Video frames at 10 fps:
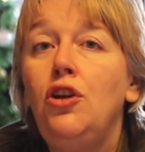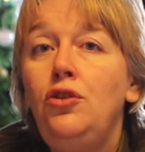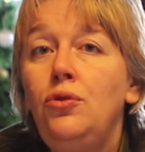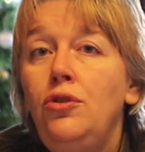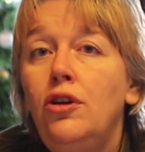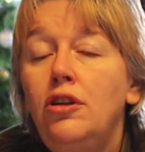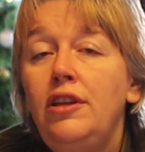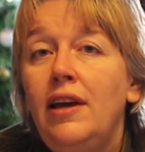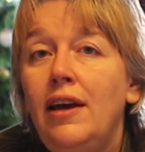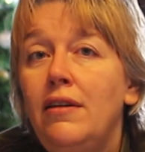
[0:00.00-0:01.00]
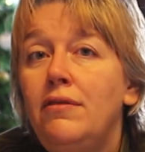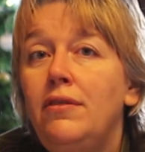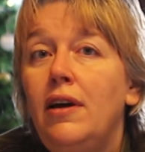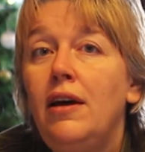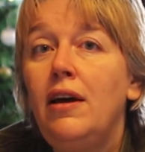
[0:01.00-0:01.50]
do not
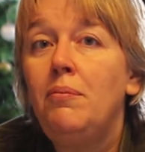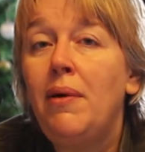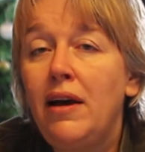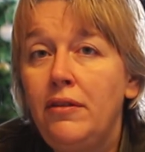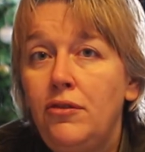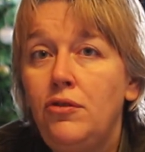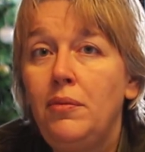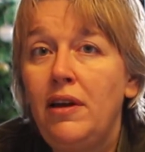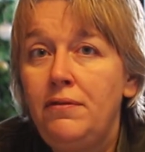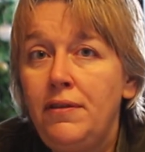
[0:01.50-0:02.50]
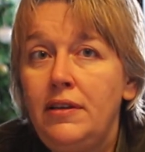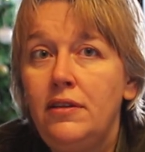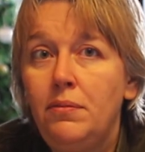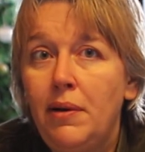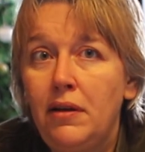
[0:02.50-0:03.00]
have a
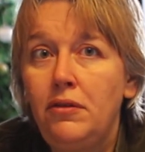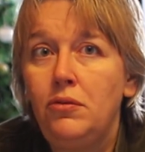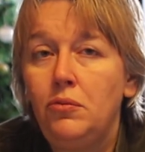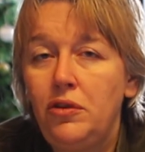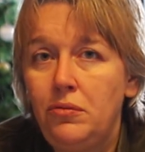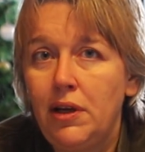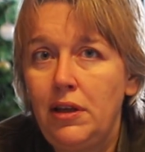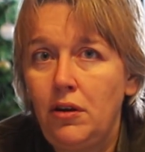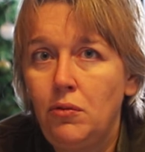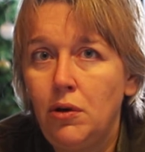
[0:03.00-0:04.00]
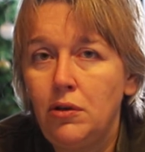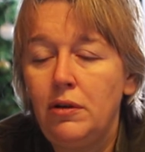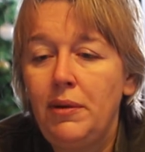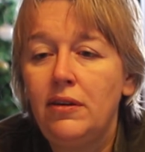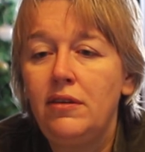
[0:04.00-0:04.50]
fitted bathroom with running
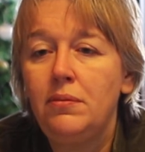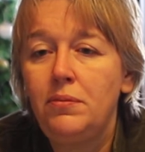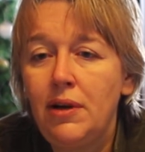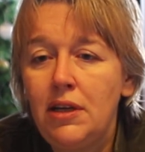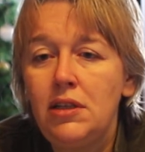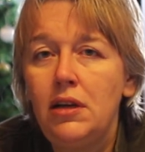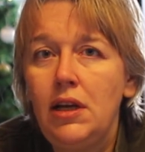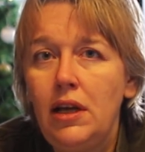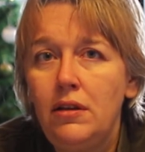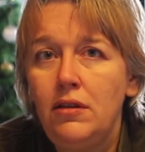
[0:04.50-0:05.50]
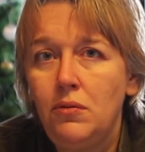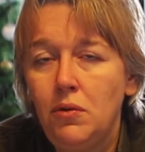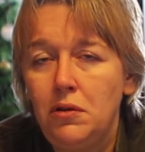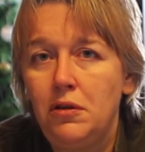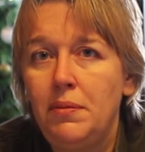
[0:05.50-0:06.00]
water, because the pressure in the
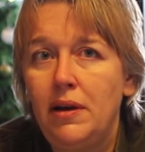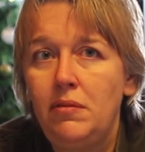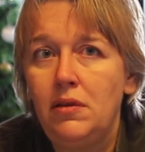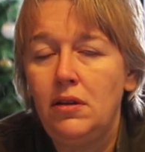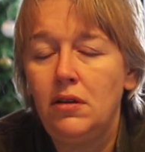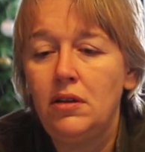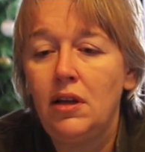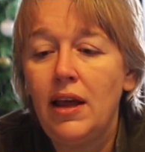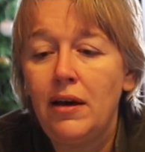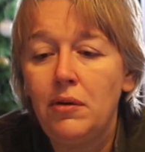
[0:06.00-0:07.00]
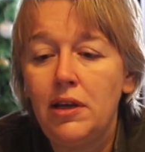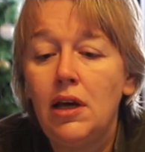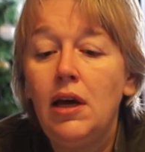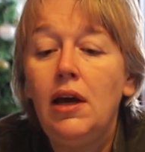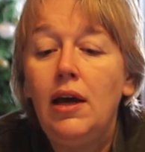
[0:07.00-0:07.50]
water pipes did not allow it.
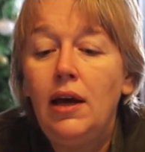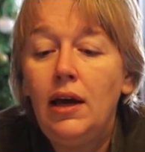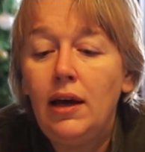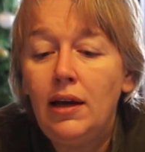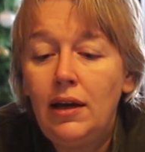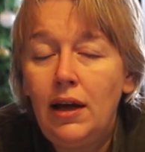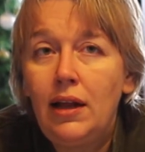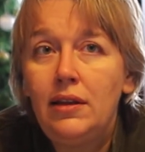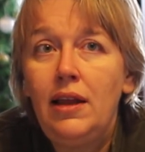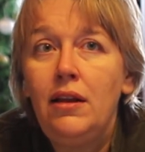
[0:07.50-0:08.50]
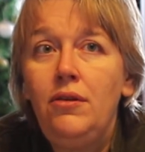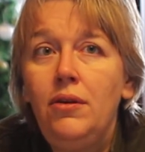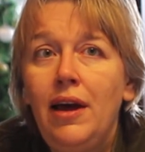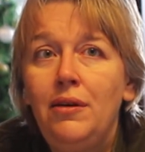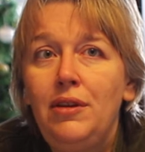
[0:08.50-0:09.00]
I'll tell
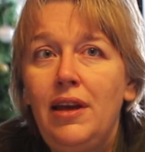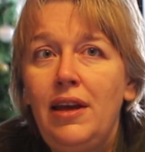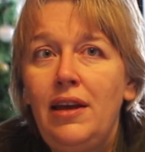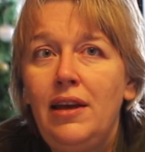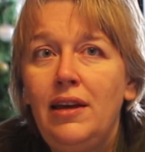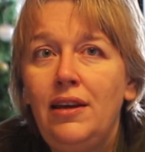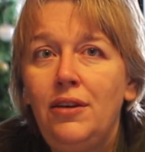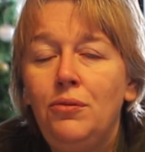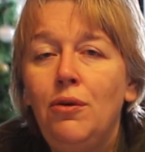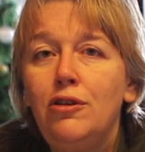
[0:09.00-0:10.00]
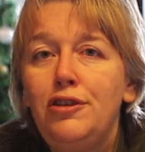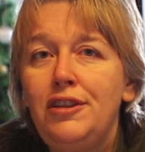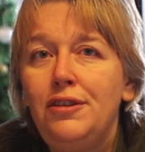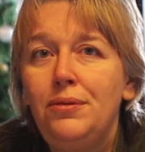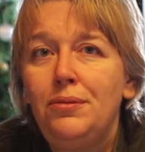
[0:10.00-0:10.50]
you how they
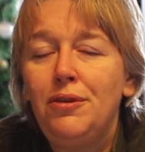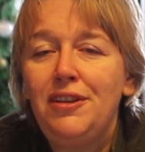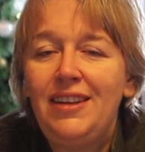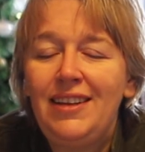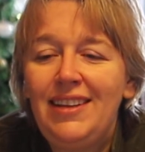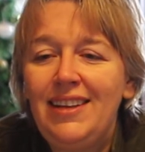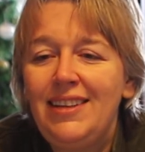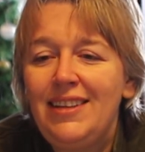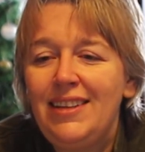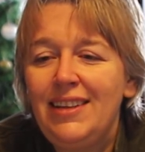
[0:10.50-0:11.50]
washed and what they did